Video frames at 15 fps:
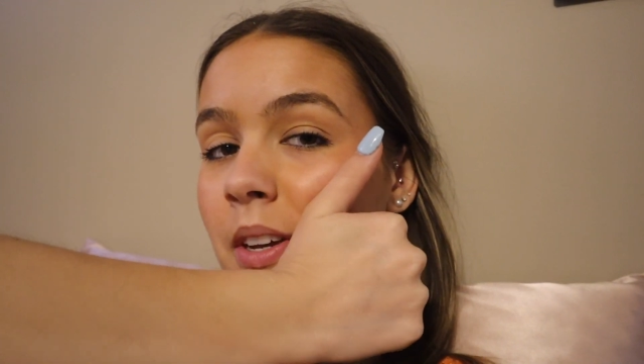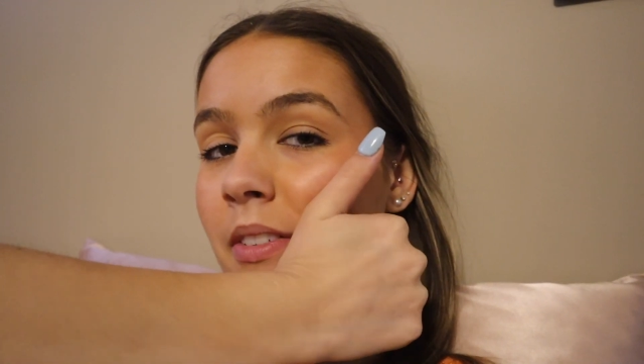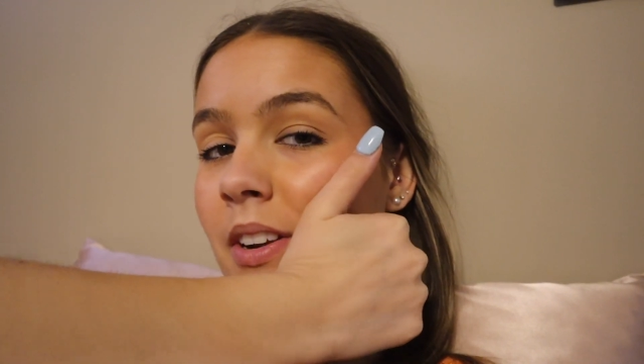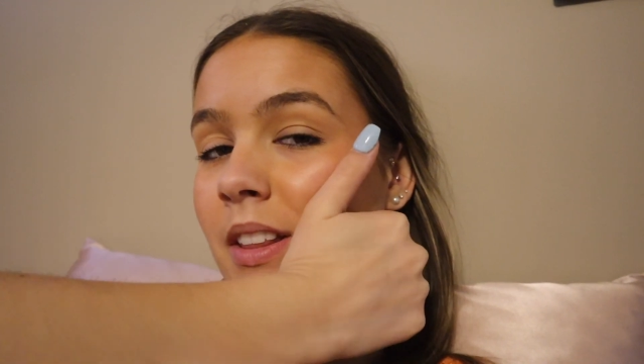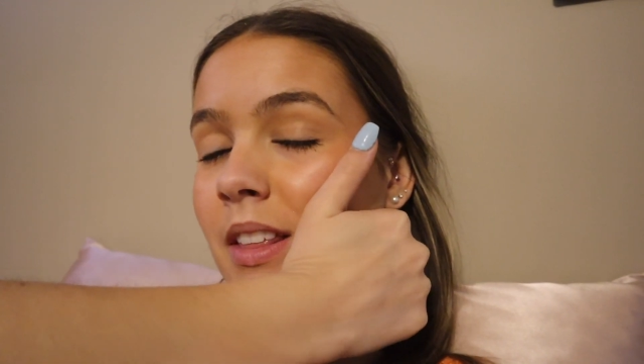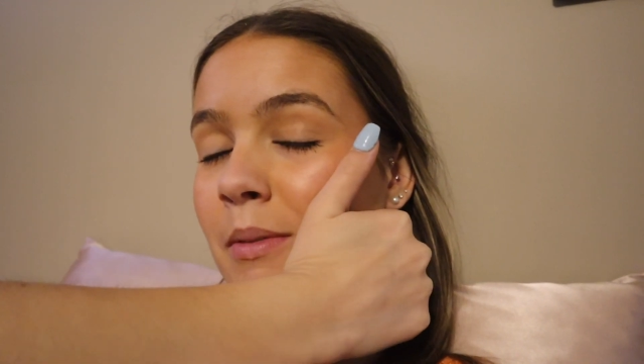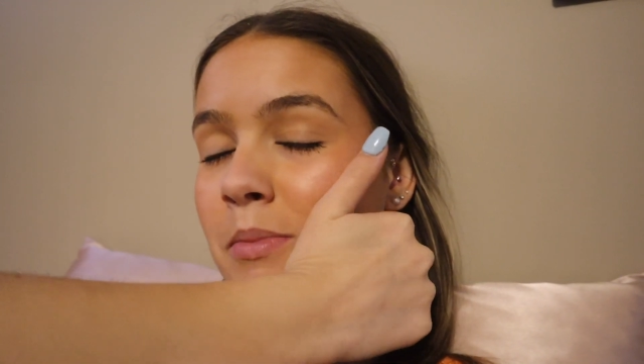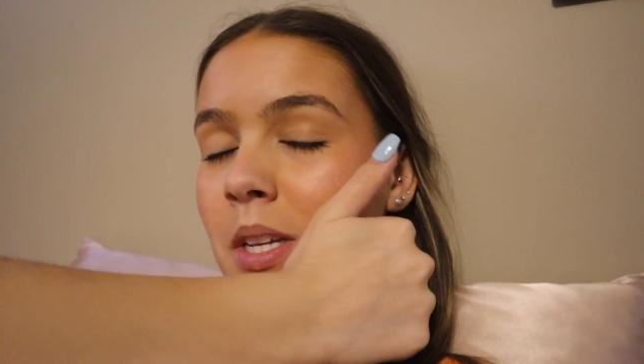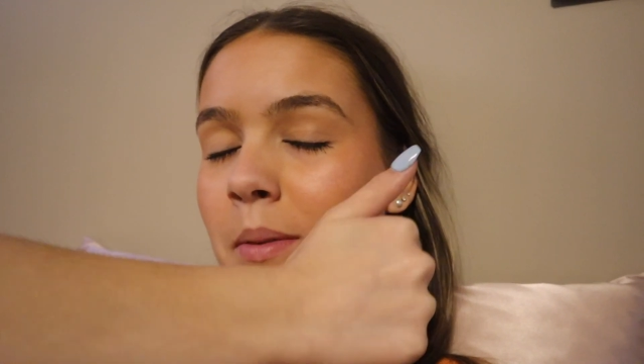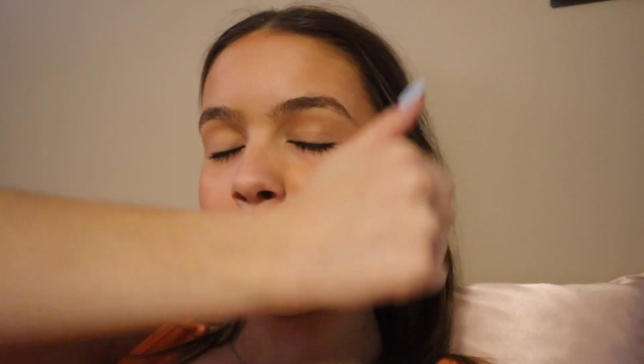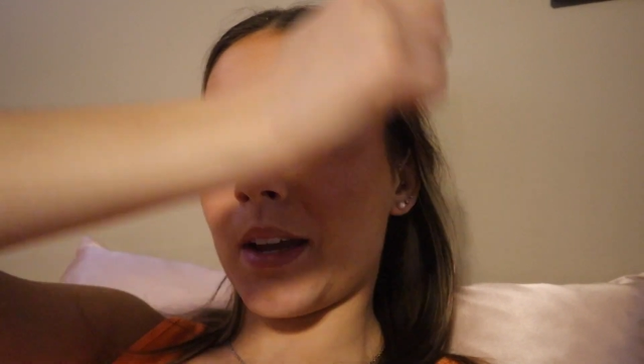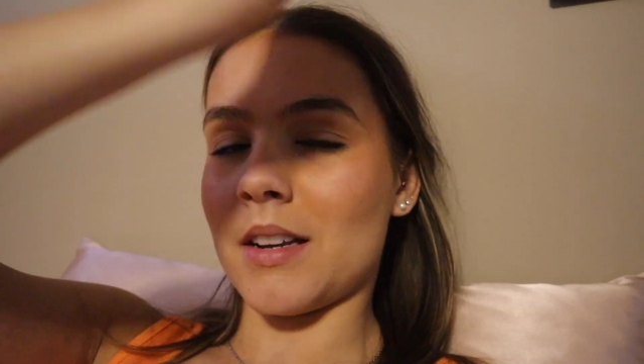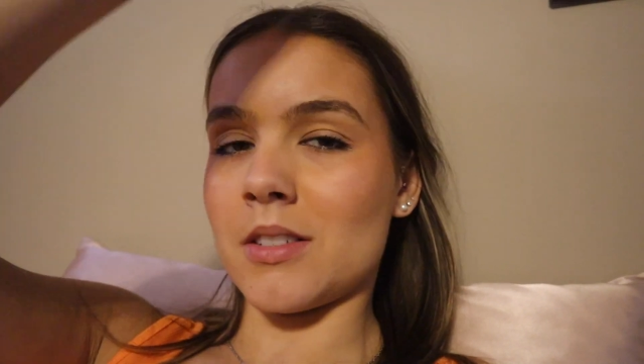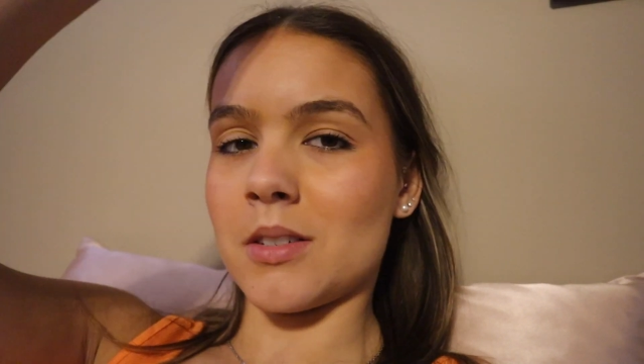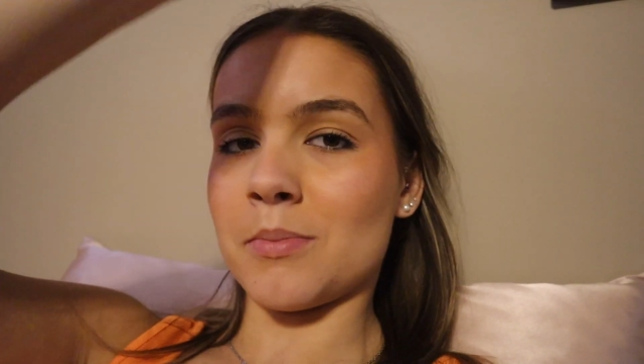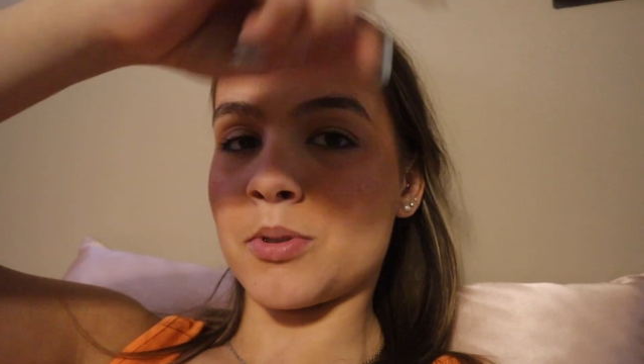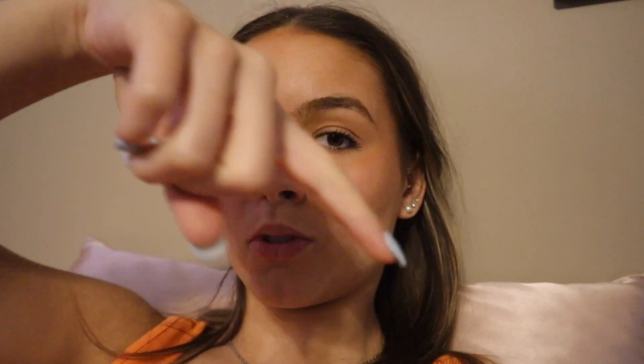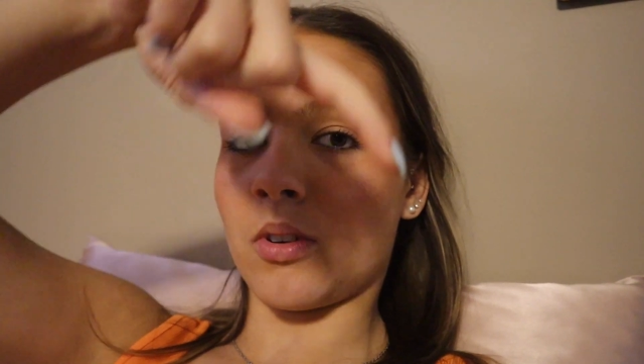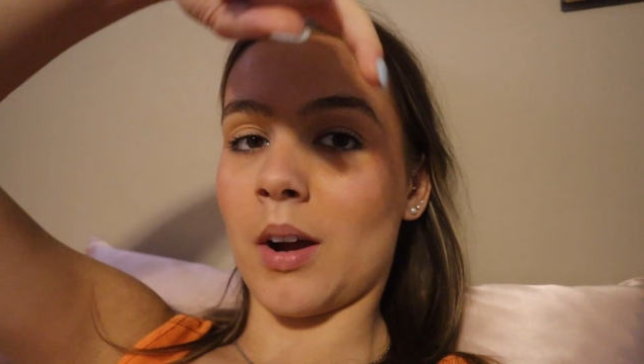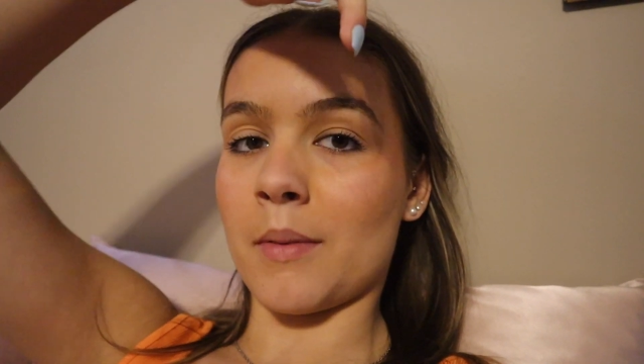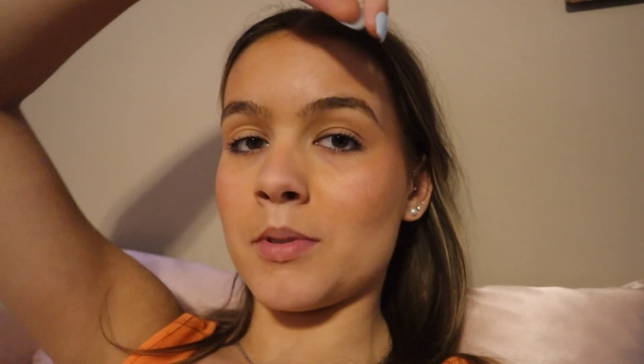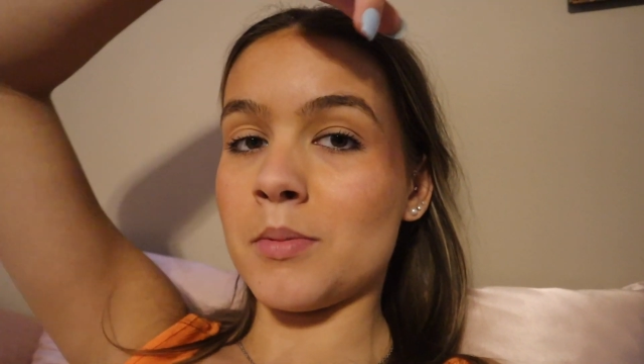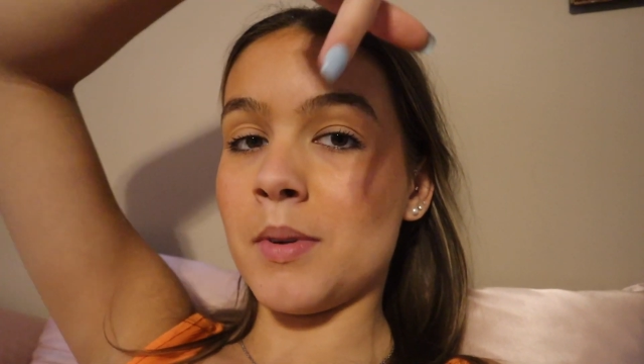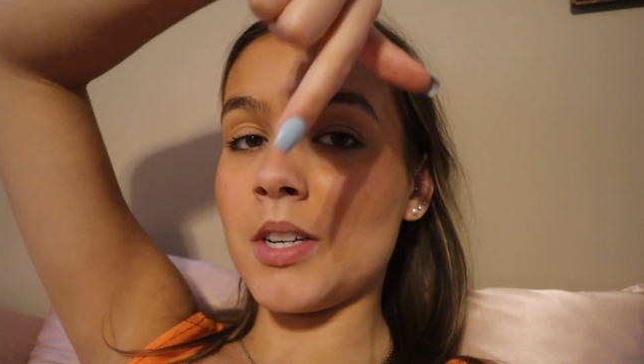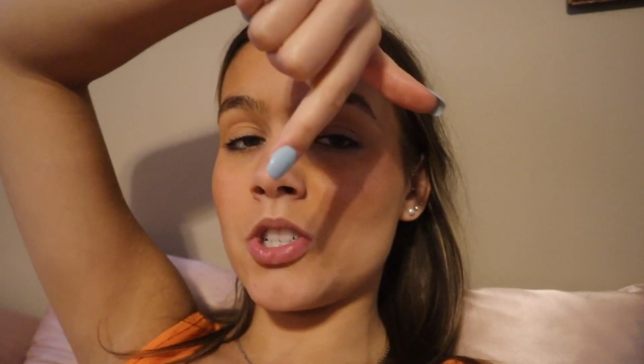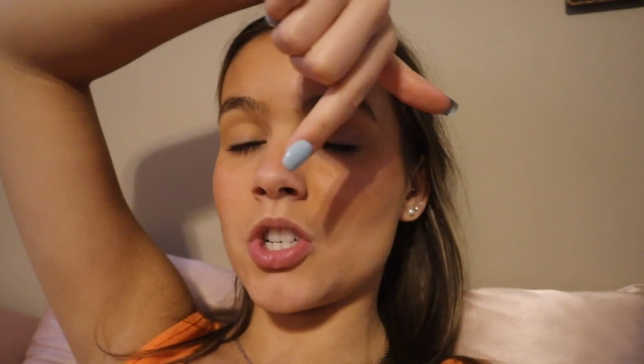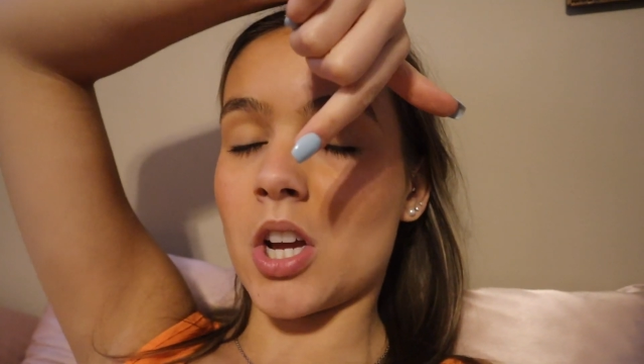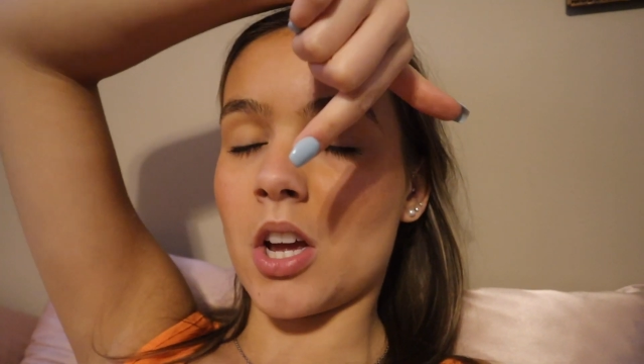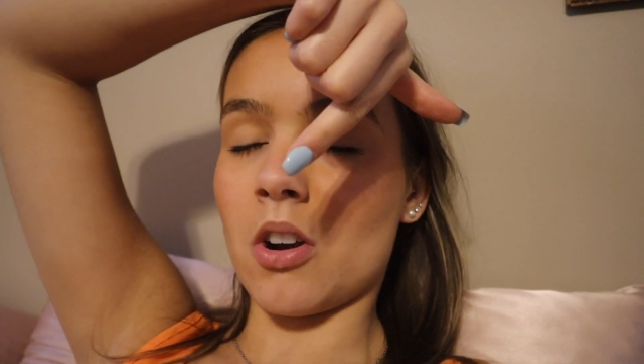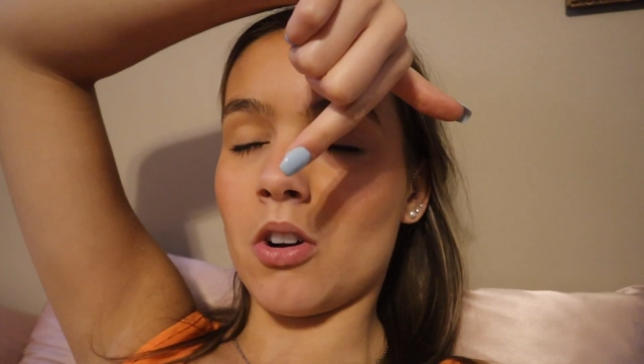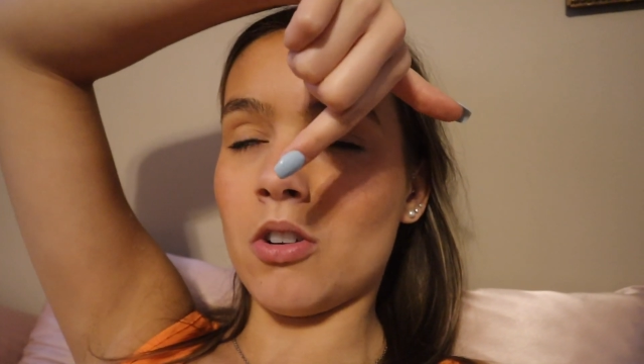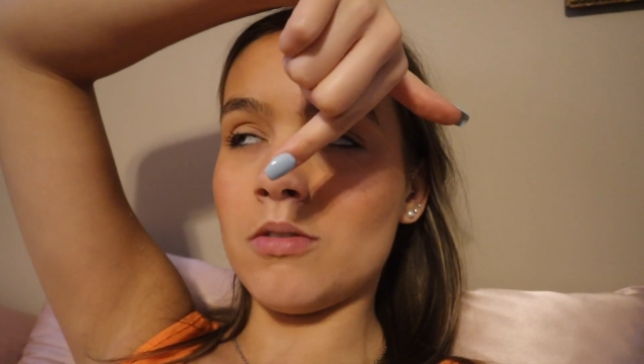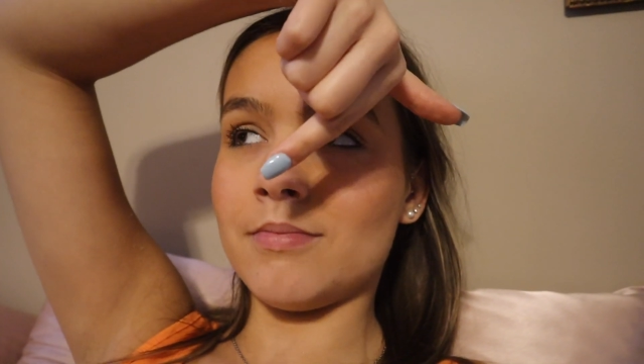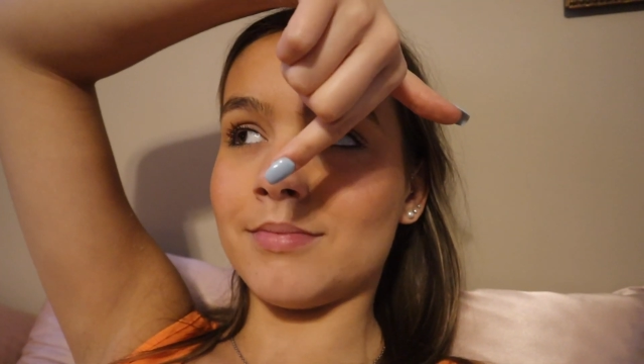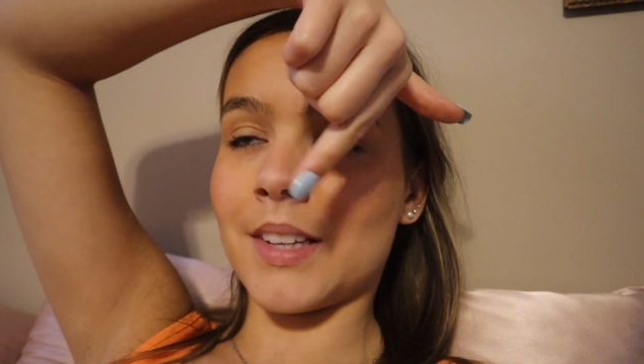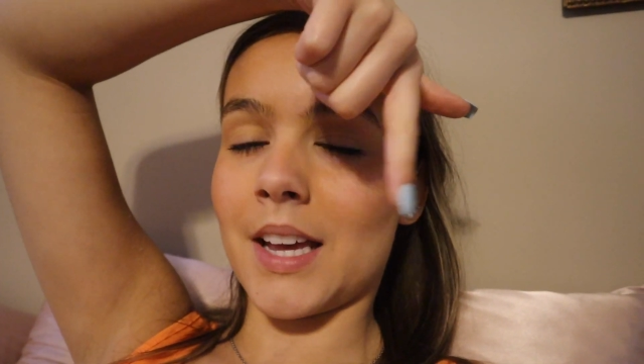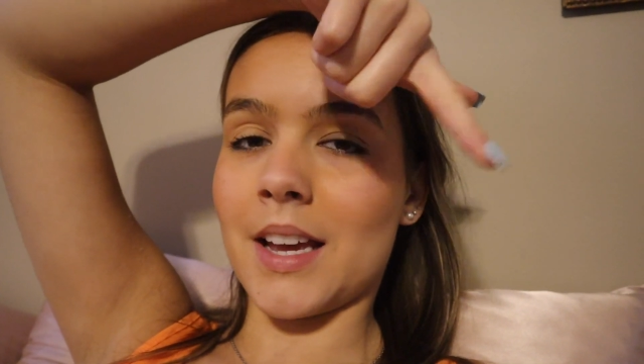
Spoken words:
give it a thumbs up and subscribe to my channel.